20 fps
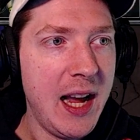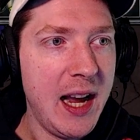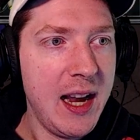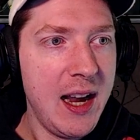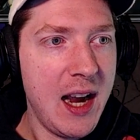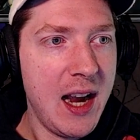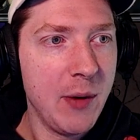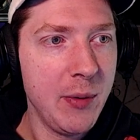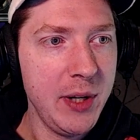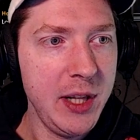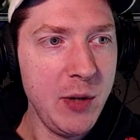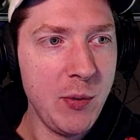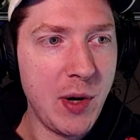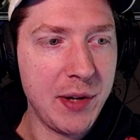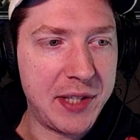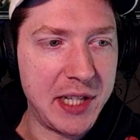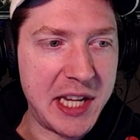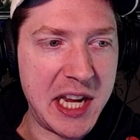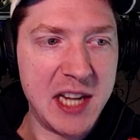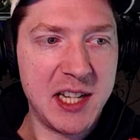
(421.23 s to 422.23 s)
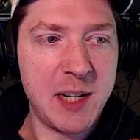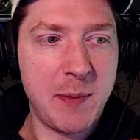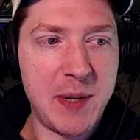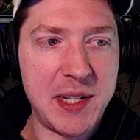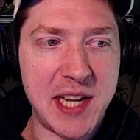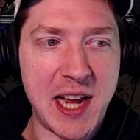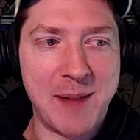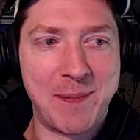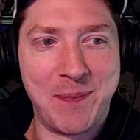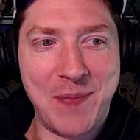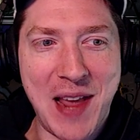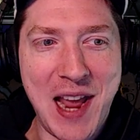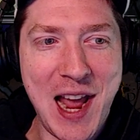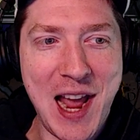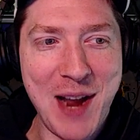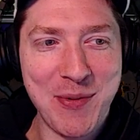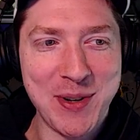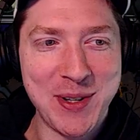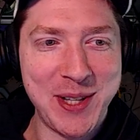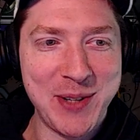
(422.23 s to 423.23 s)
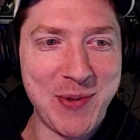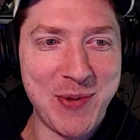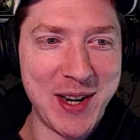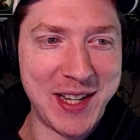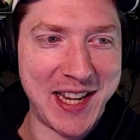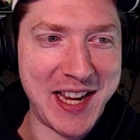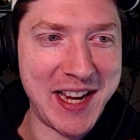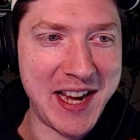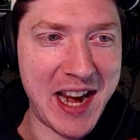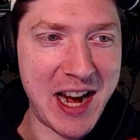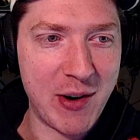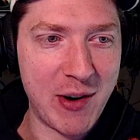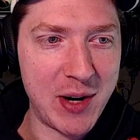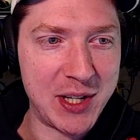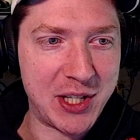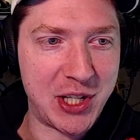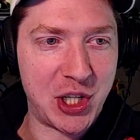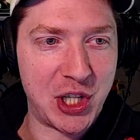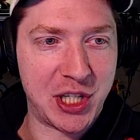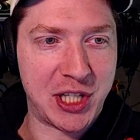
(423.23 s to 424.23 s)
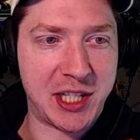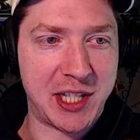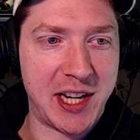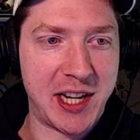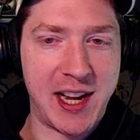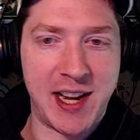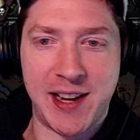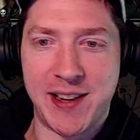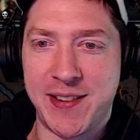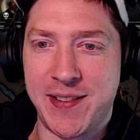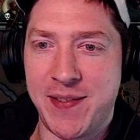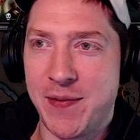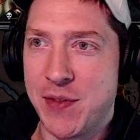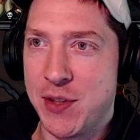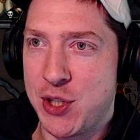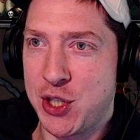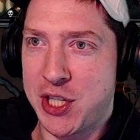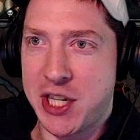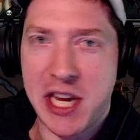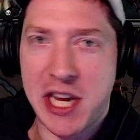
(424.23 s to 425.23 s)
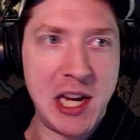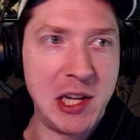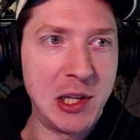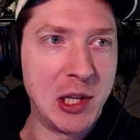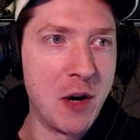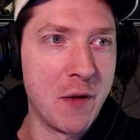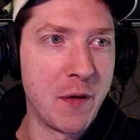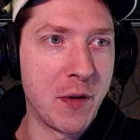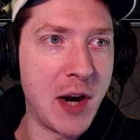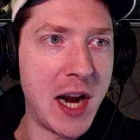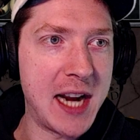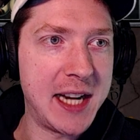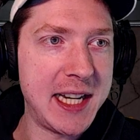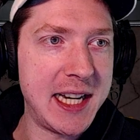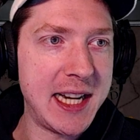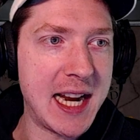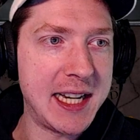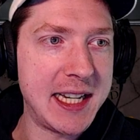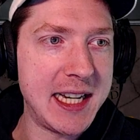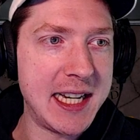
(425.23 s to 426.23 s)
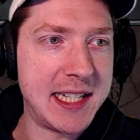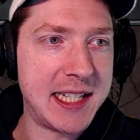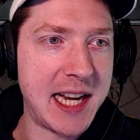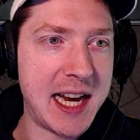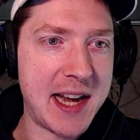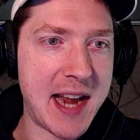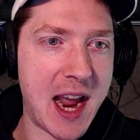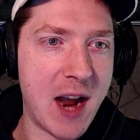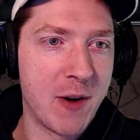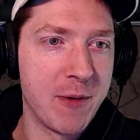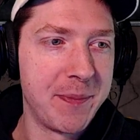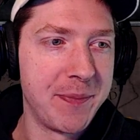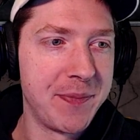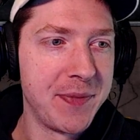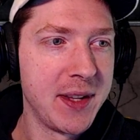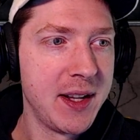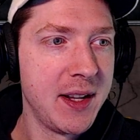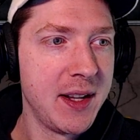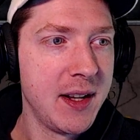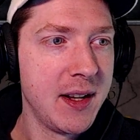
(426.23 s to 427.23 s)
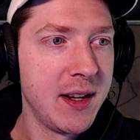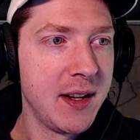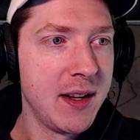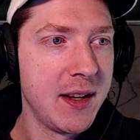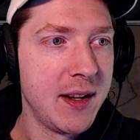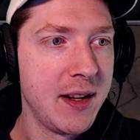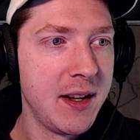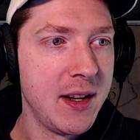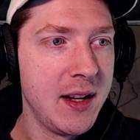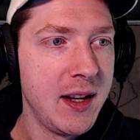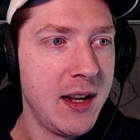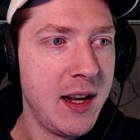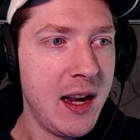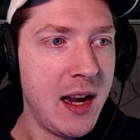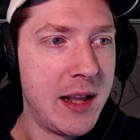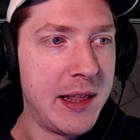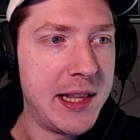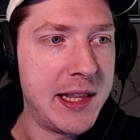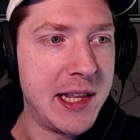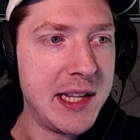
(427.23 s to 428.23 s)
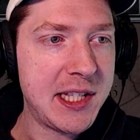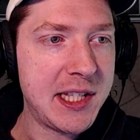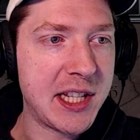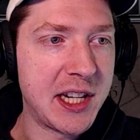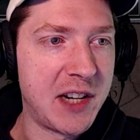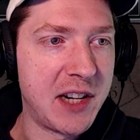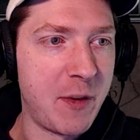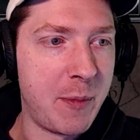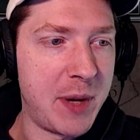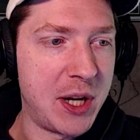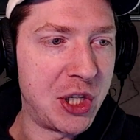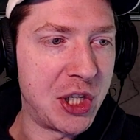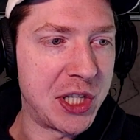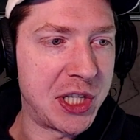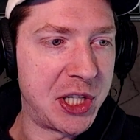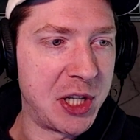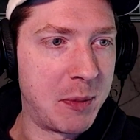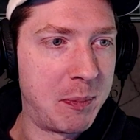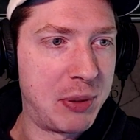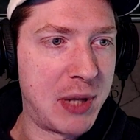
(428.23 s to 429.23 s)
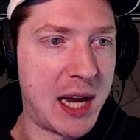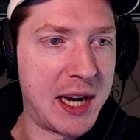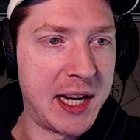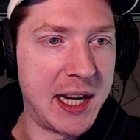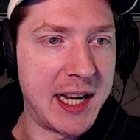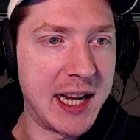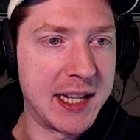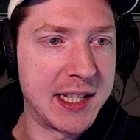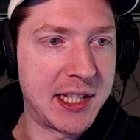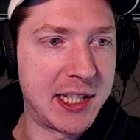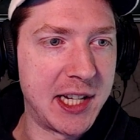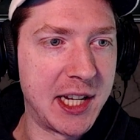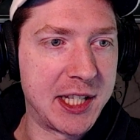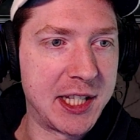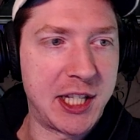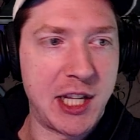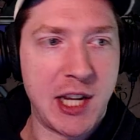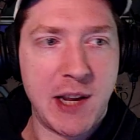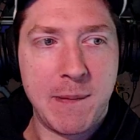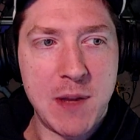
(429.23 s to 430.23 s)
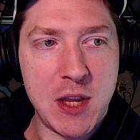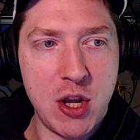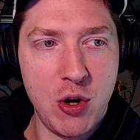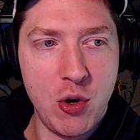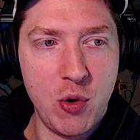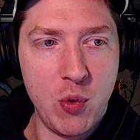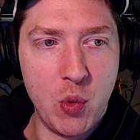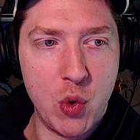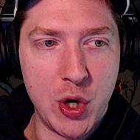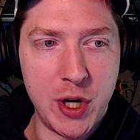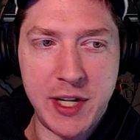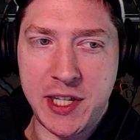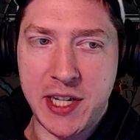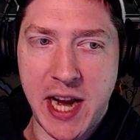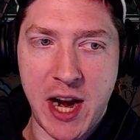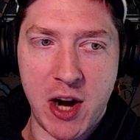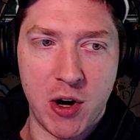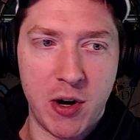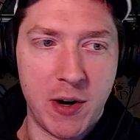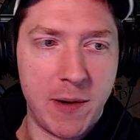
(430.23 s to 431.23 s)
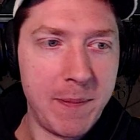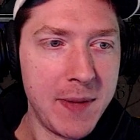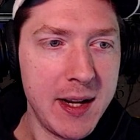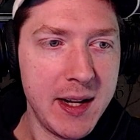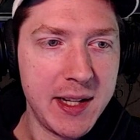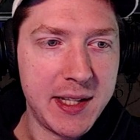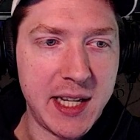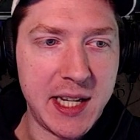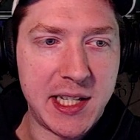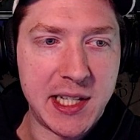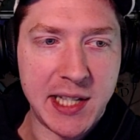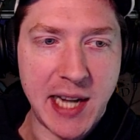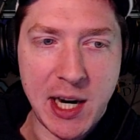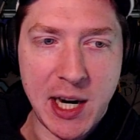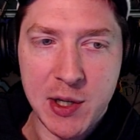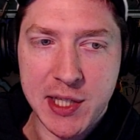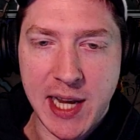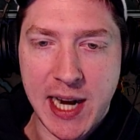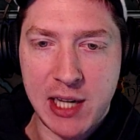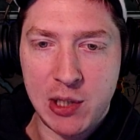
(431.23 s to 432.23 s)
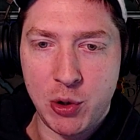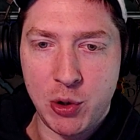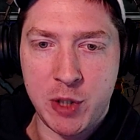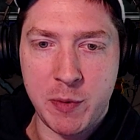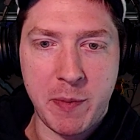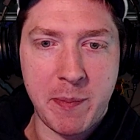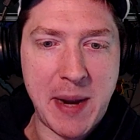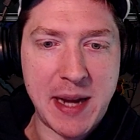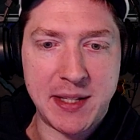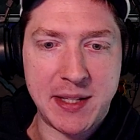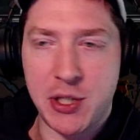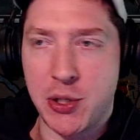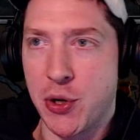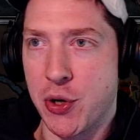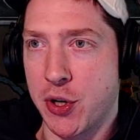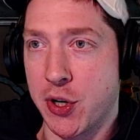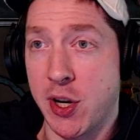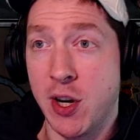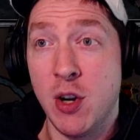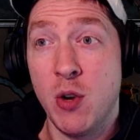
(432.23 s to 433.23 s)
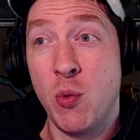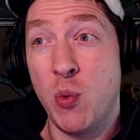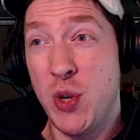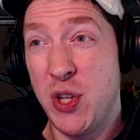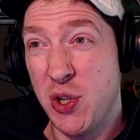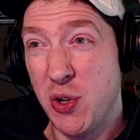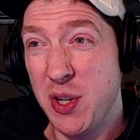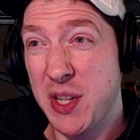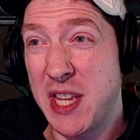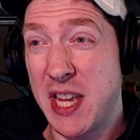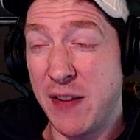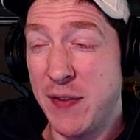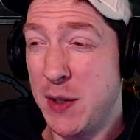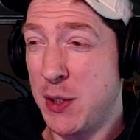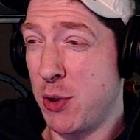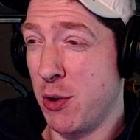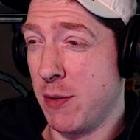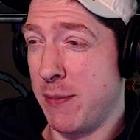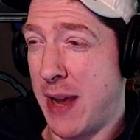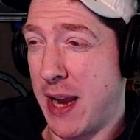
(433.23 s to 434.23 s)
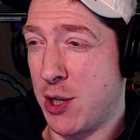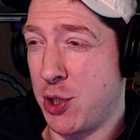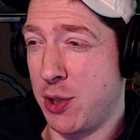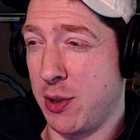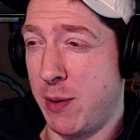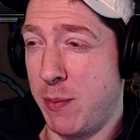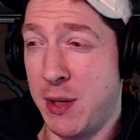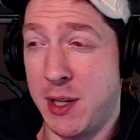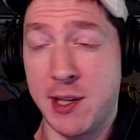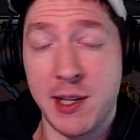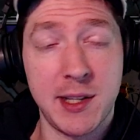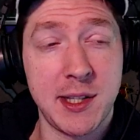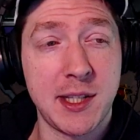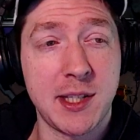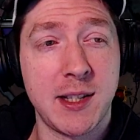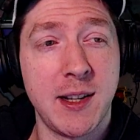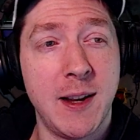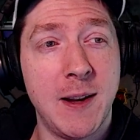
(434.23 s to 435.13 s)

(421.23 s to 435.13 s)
I really want the king to be dead. I really want King Aerys to just keel over any day now. And then this son of a bitch is still plotting against us. You would dare. He desires the High Lordship of Massey's Hook. We could give it to him, actually, because